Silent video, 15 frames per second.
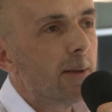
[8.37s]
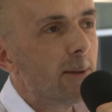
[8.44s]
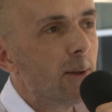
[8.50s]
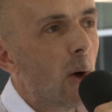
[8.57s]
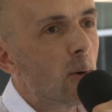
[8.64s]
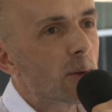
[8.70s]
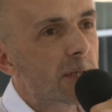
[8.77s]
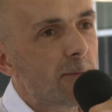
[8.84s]

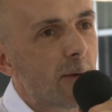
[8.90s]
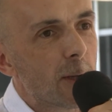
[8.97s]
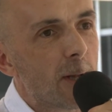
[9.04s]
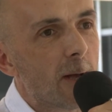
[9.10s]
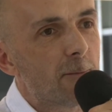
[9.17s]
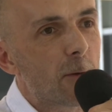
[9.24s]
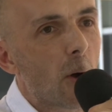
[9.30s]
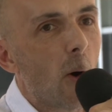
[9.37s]
Loads of it
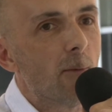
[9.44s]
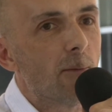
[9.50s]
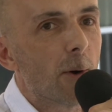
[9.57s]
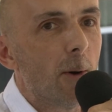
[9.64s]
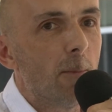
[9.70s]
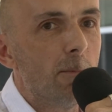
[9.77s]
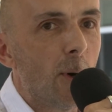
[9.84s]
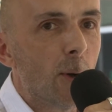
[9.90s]
left over
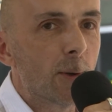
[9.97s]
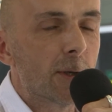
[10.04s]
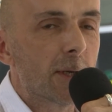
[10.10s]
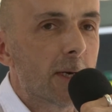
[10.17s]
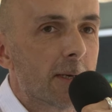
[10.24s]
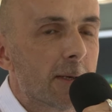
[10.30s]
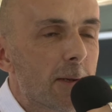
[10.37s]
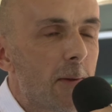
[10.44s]
on
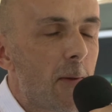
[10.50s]
Monday.